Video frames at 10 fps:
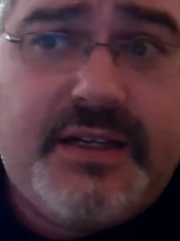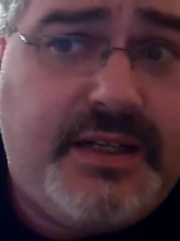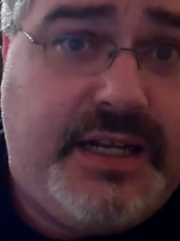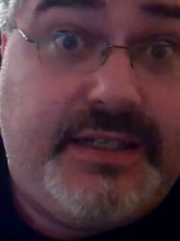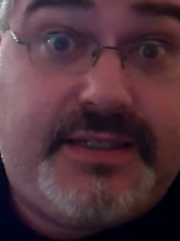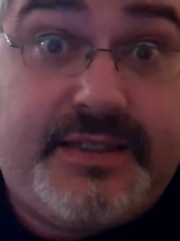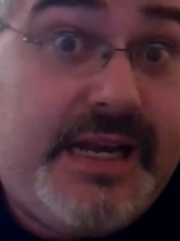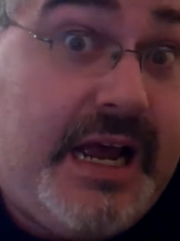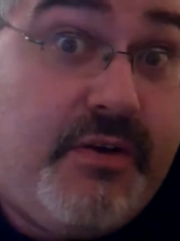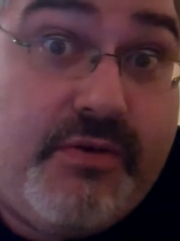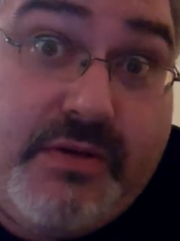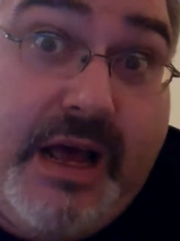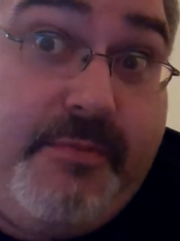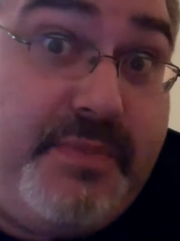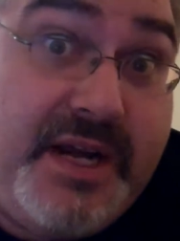is now
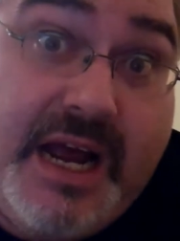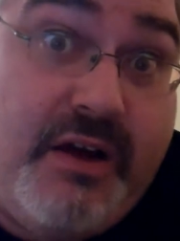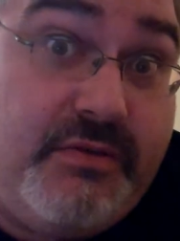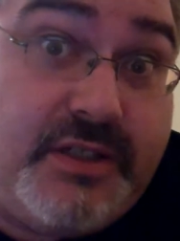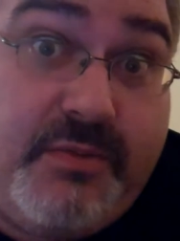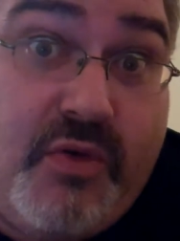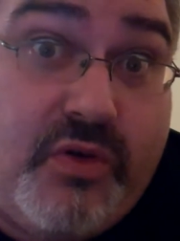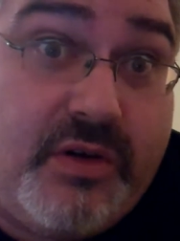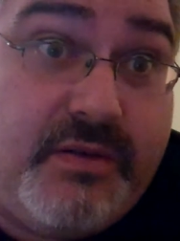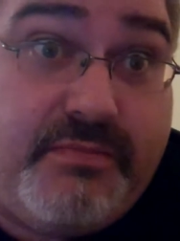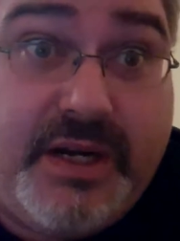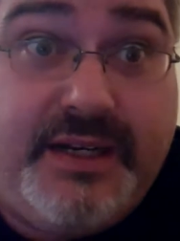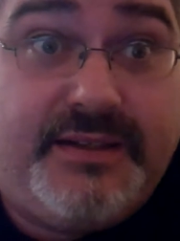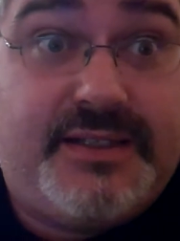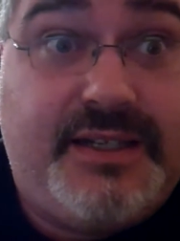helping out some more, but
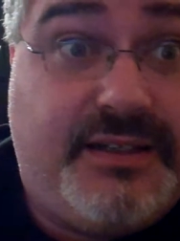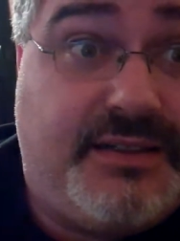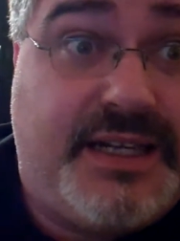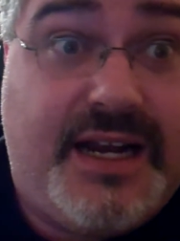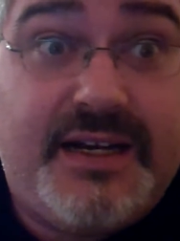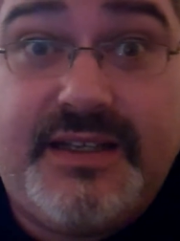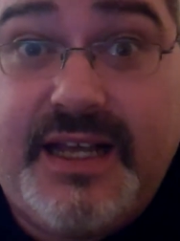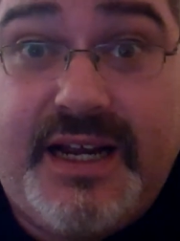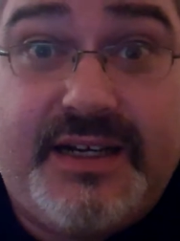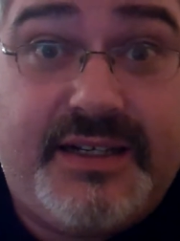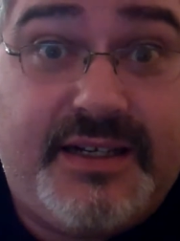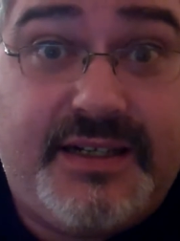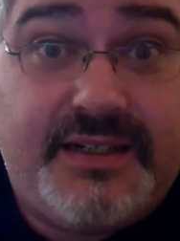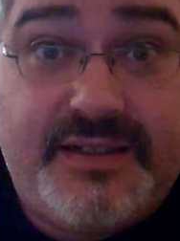he's still kind of that, uh,